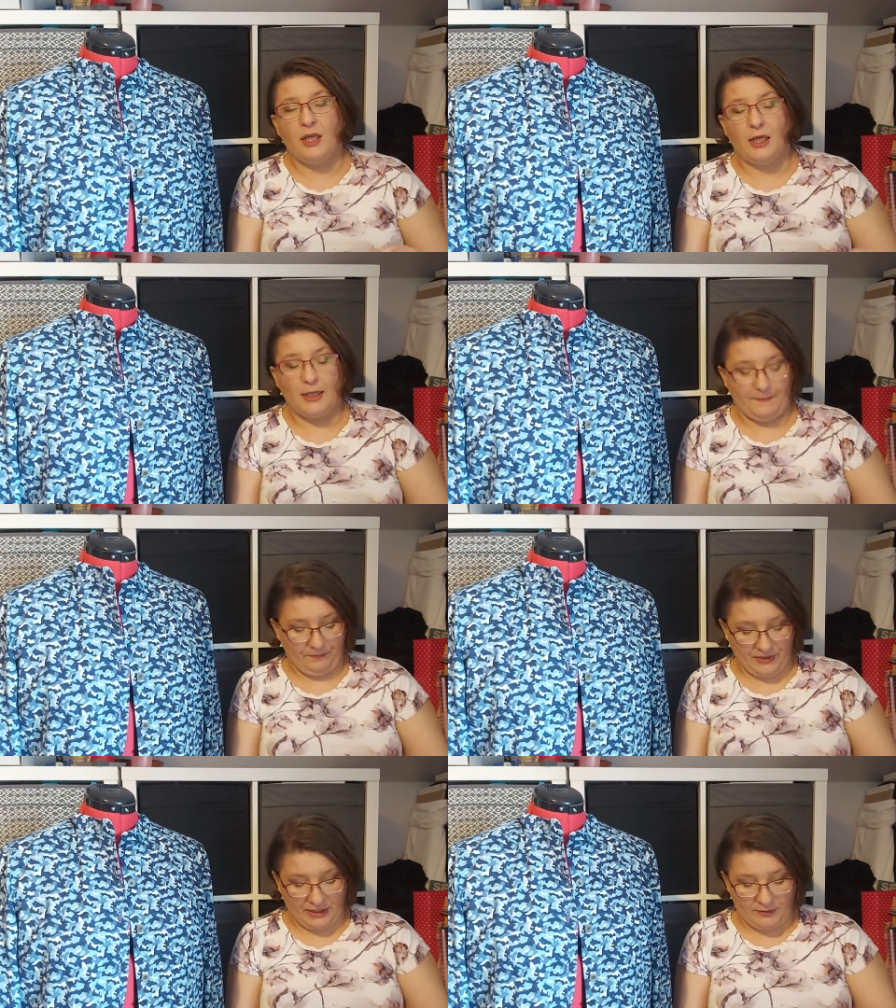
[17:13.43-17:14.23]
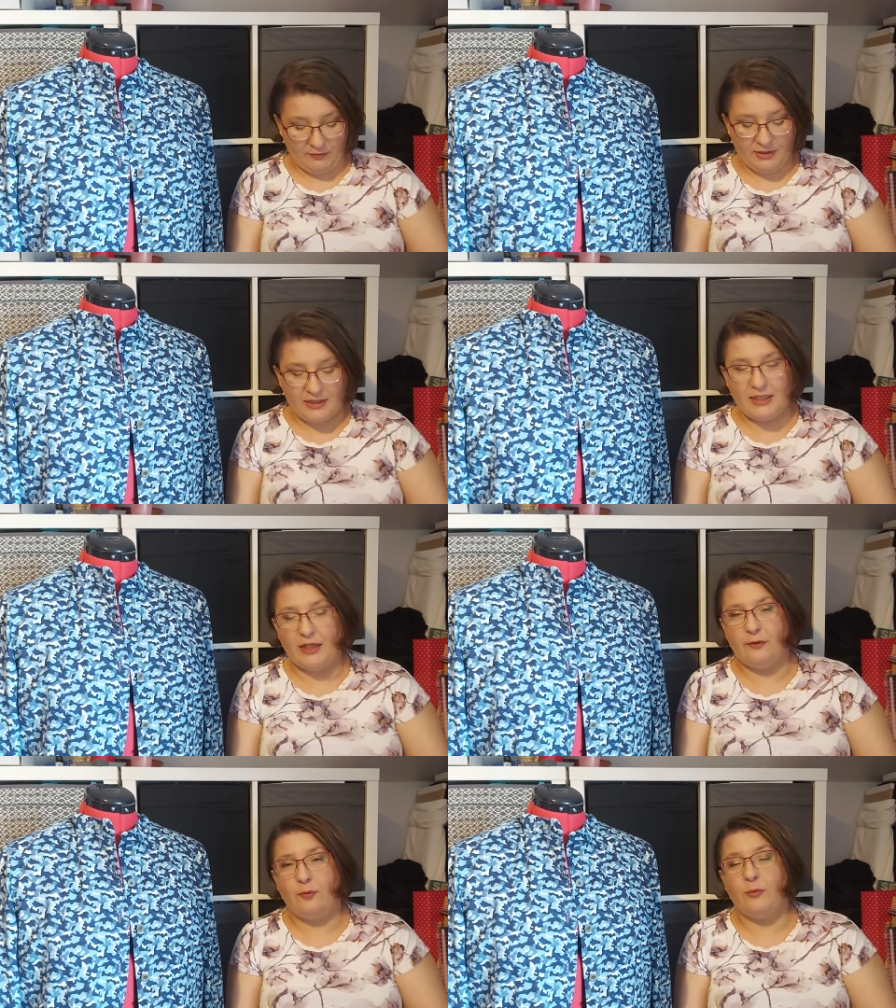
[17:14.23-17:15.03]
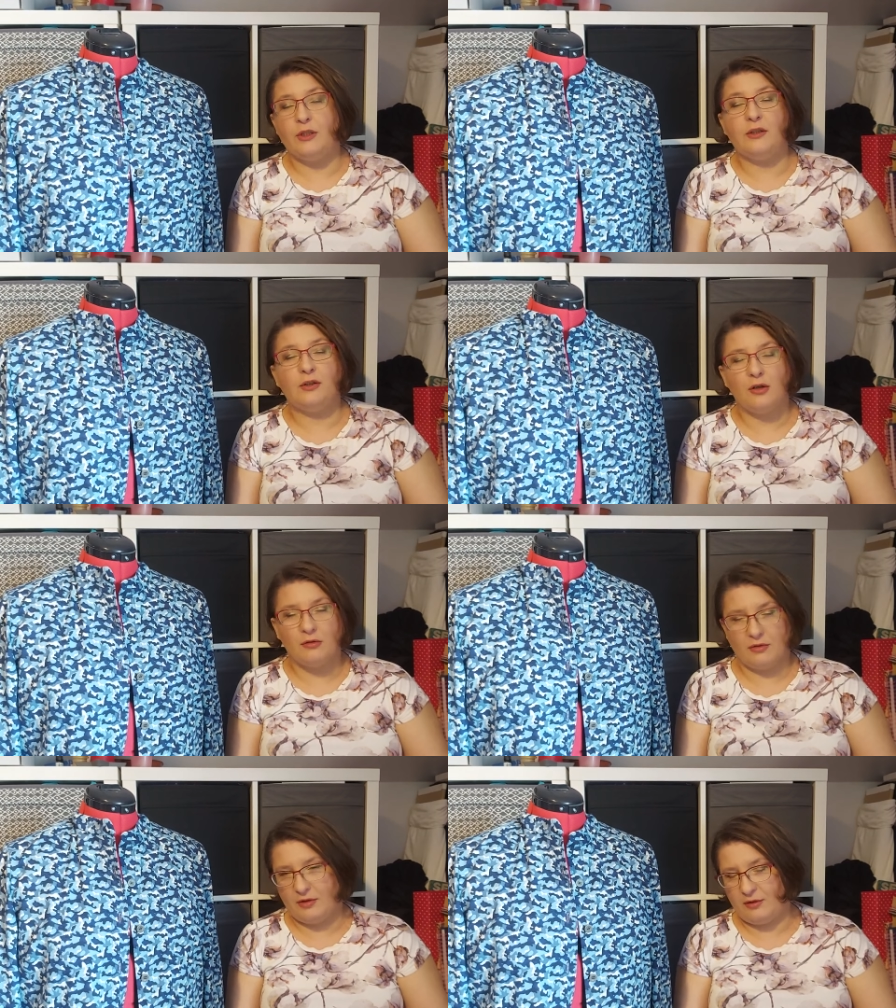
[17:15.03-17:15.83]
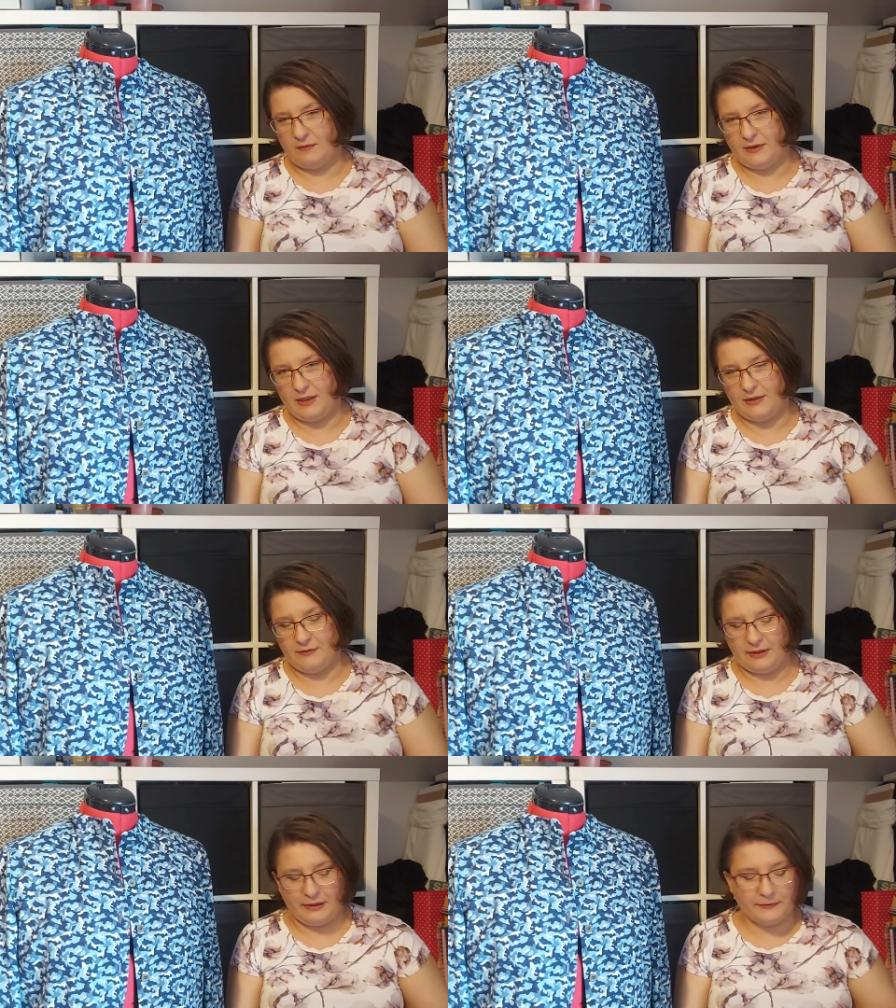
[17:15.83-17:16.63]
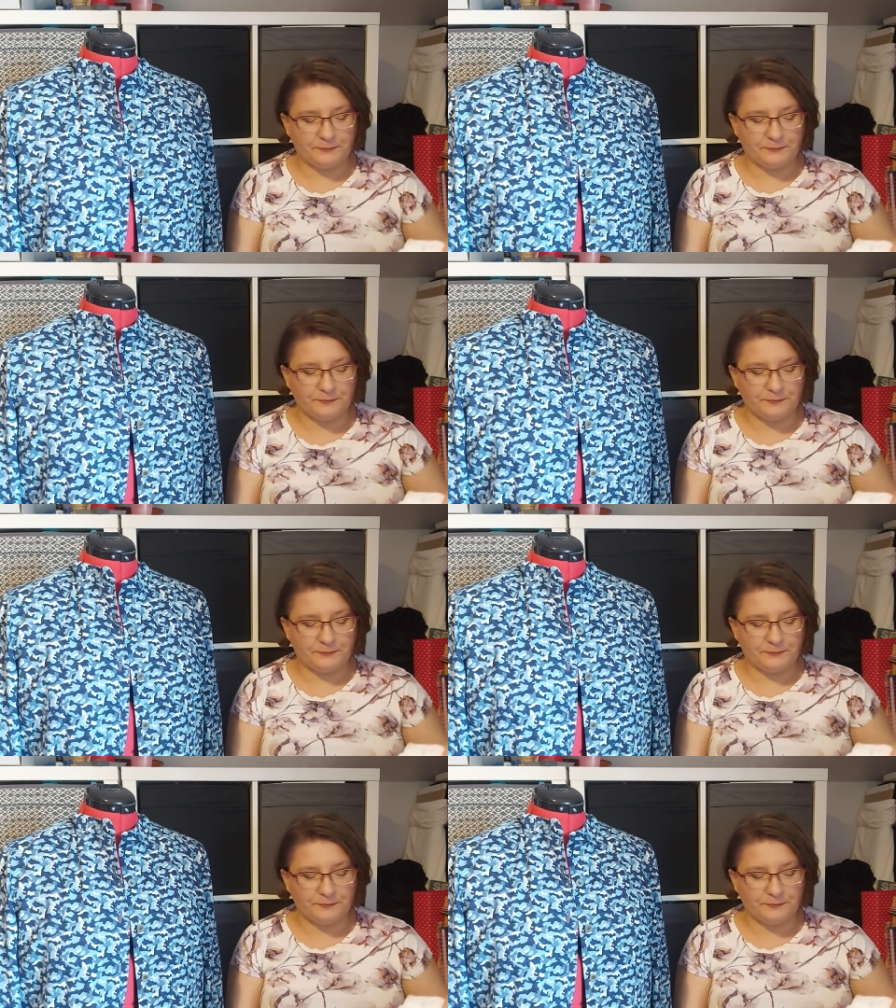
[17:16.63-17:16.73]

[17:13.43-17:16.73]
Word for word: um, it will save me tons of gathering